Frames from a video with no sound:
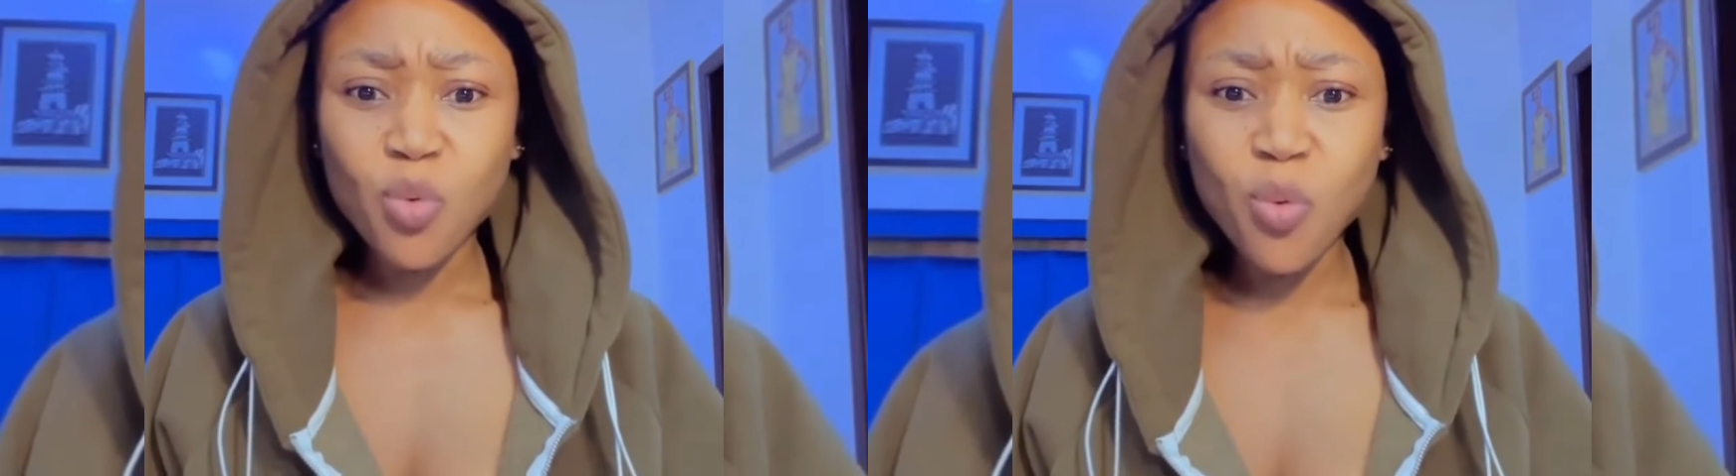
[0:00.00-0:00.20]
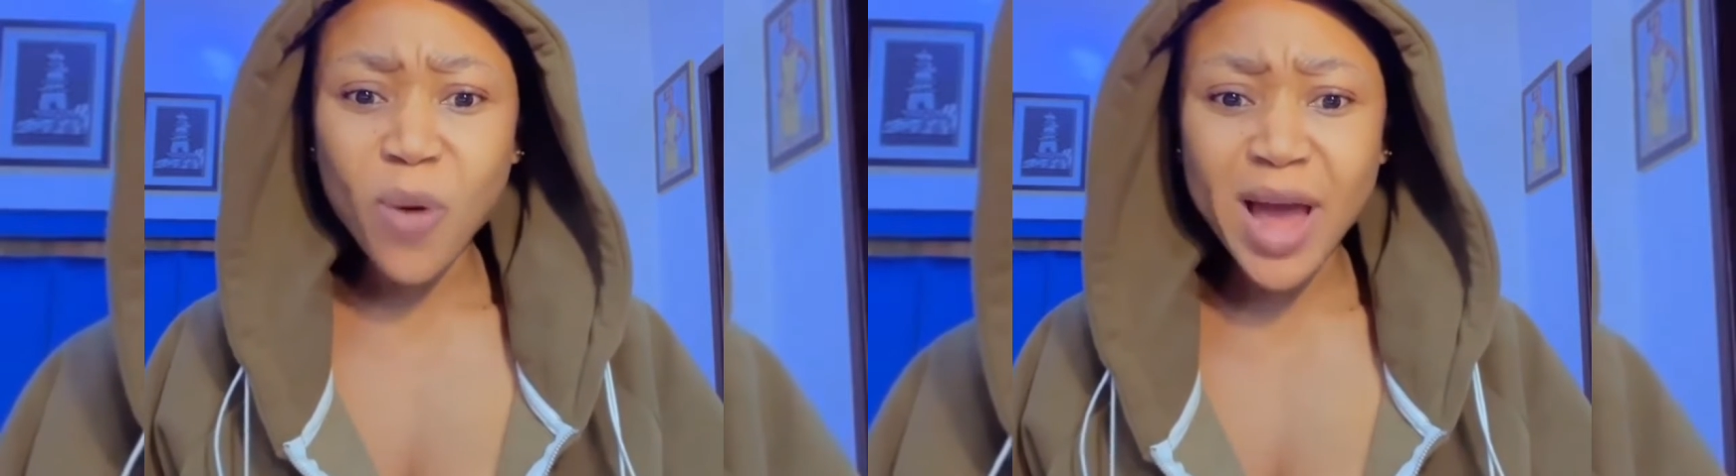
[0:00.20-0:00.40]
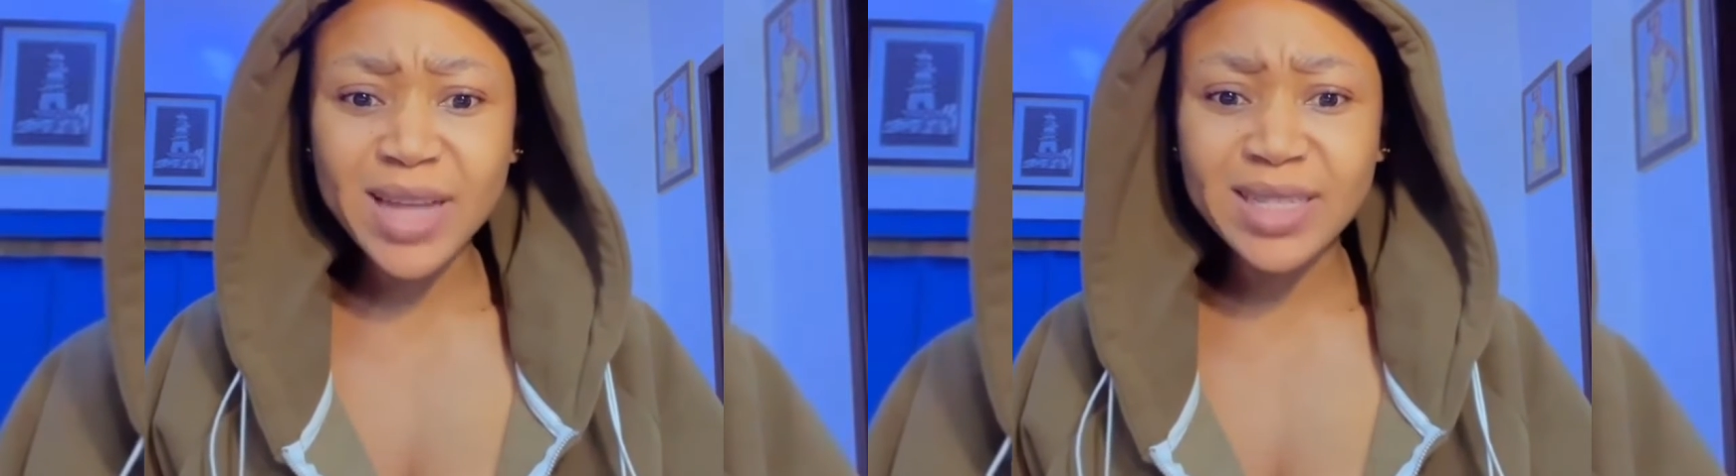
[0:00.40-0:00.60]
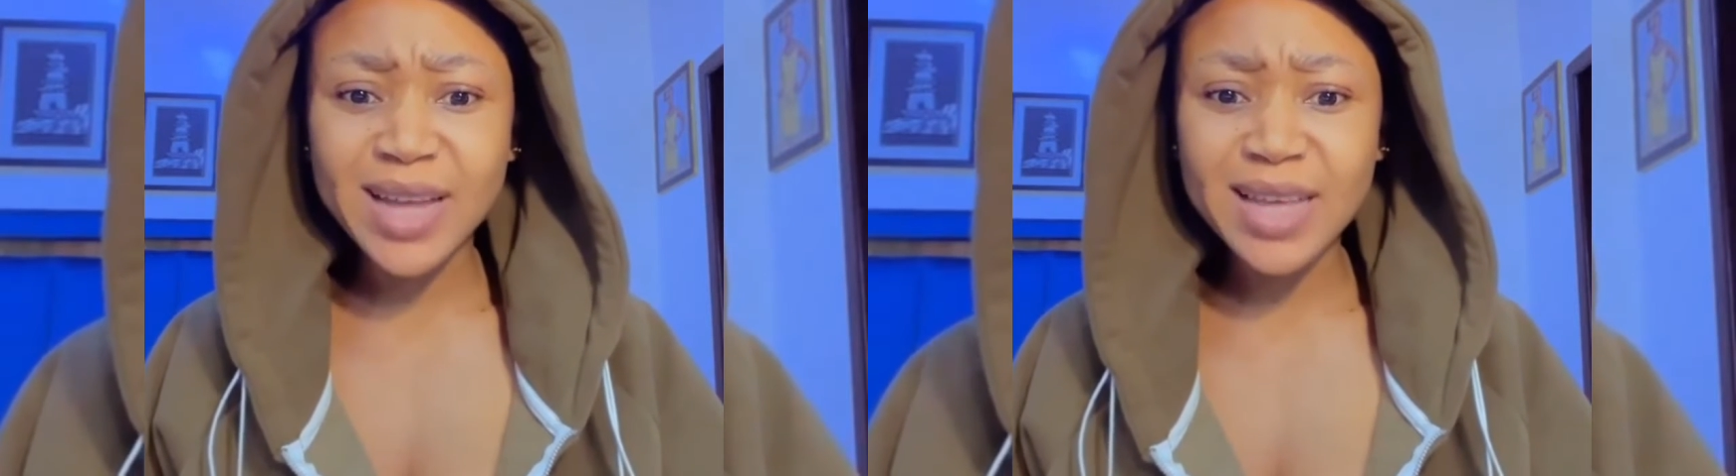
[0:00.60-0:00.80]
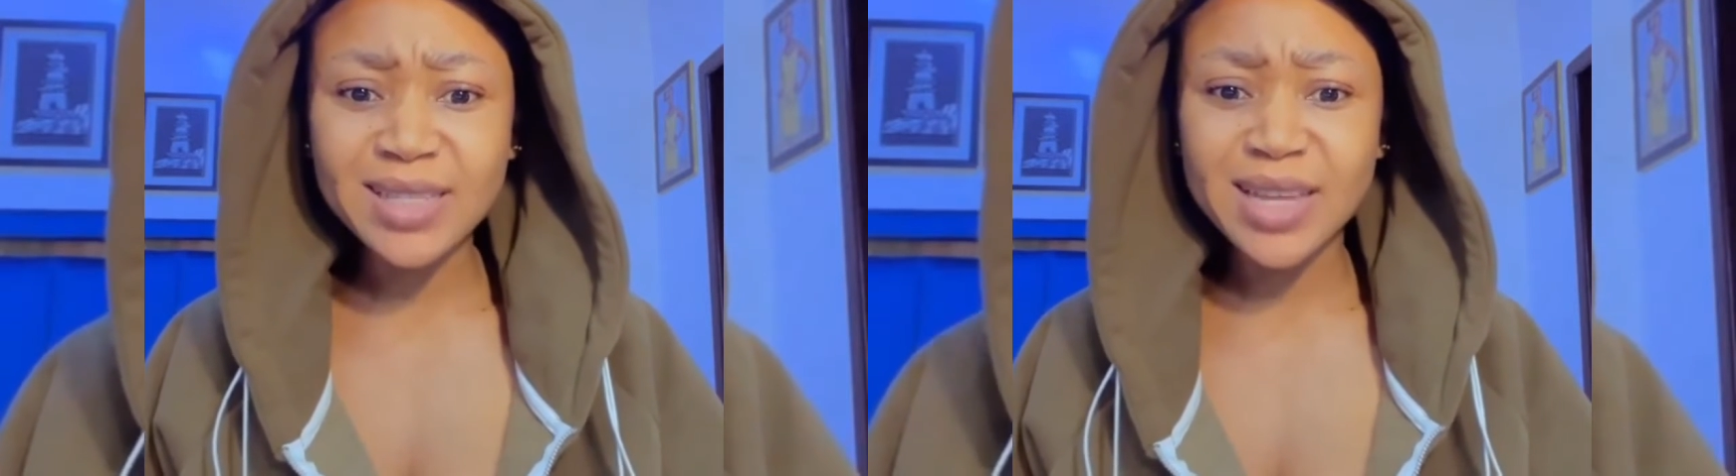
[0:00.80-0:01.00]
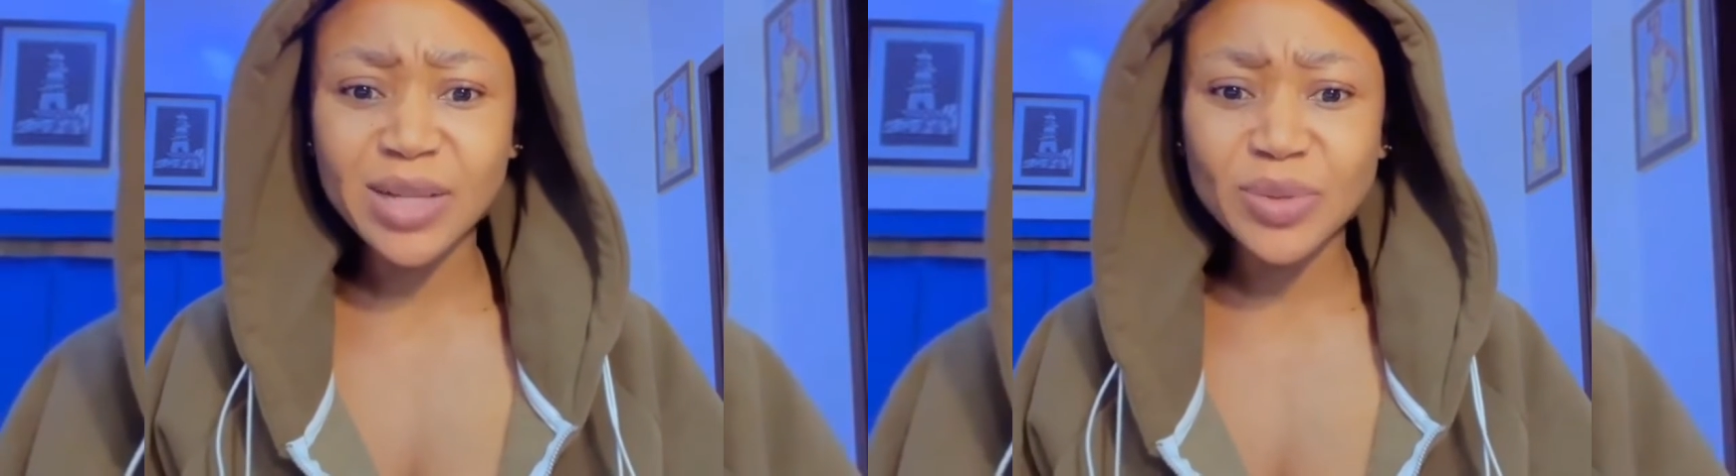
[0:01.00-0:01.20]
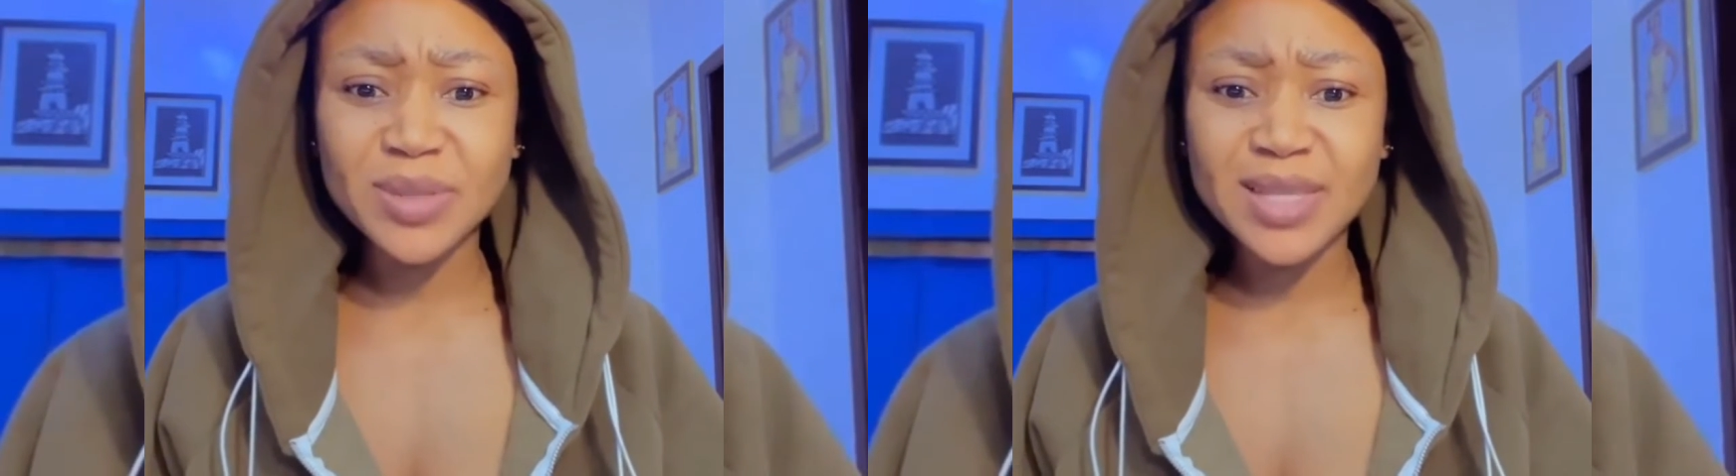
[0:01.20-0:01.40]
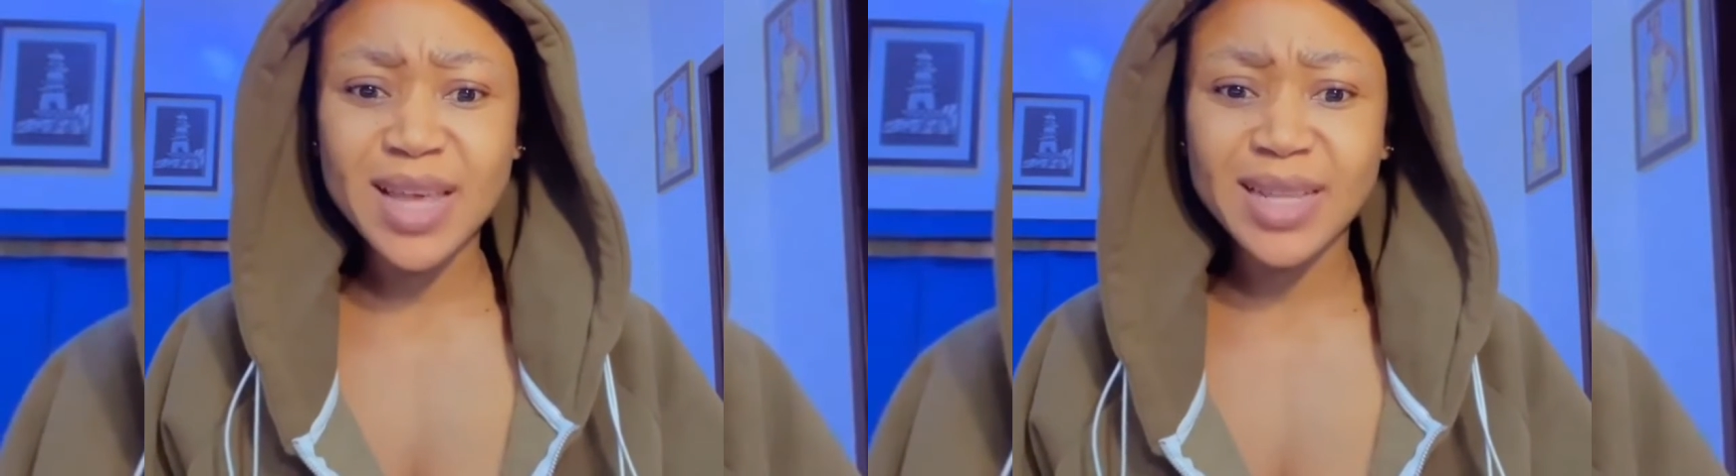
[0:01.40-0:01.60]
Where did I stand to
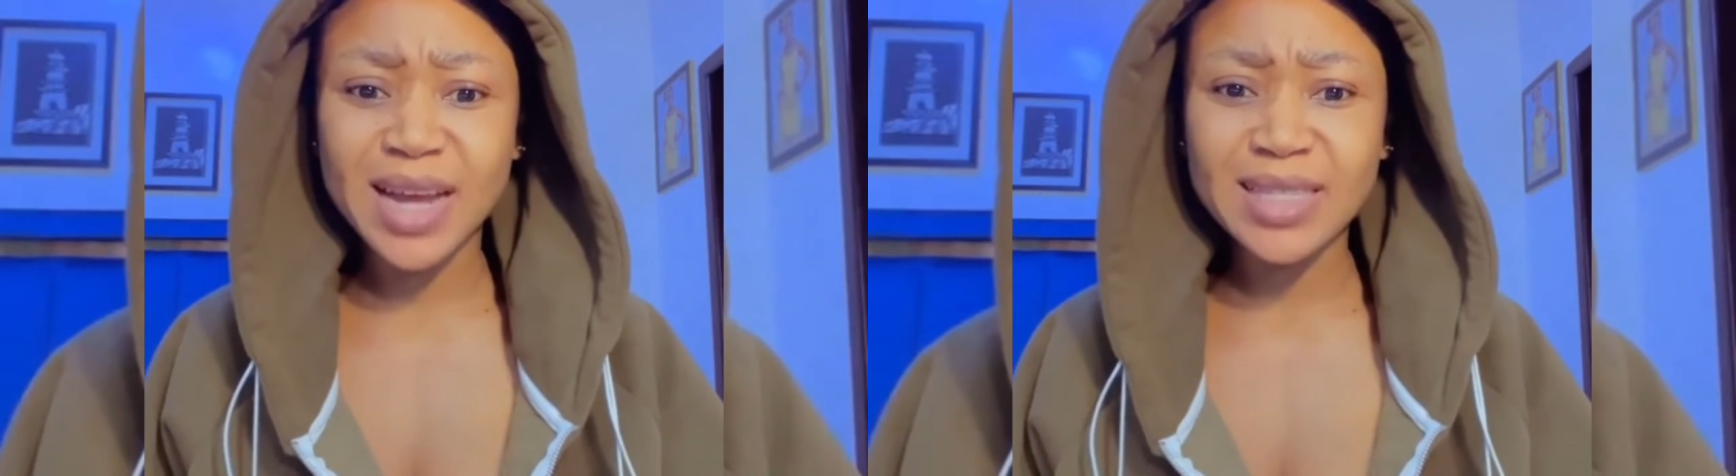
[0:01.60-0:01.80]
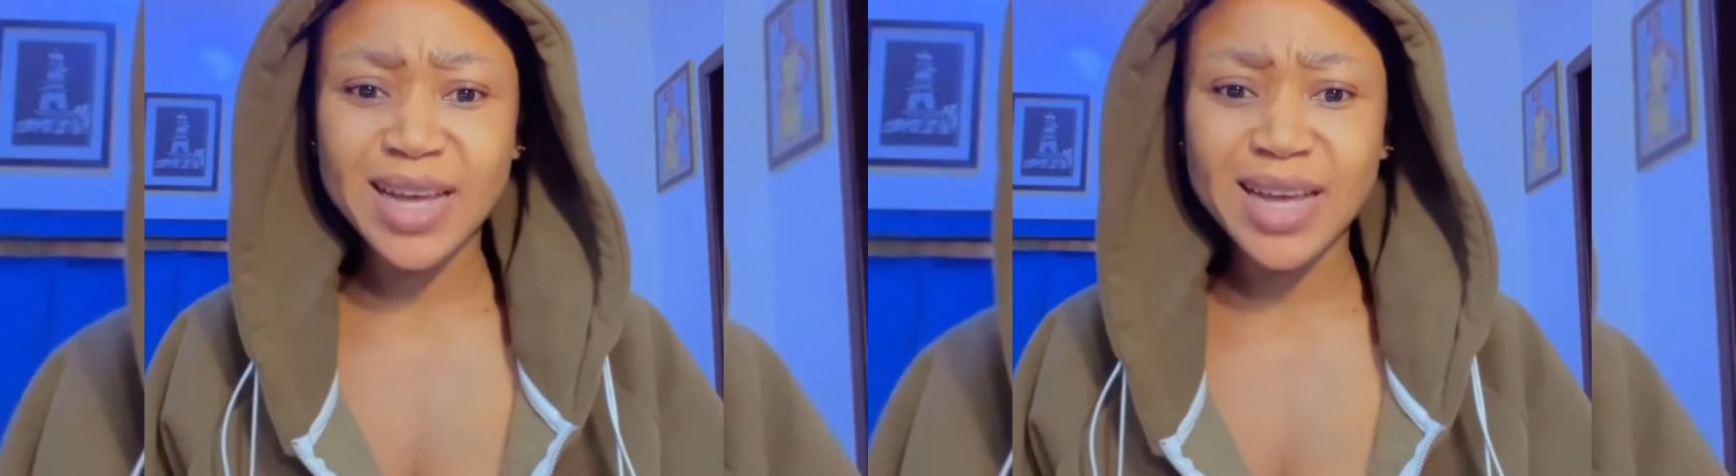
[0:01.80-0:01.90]
say that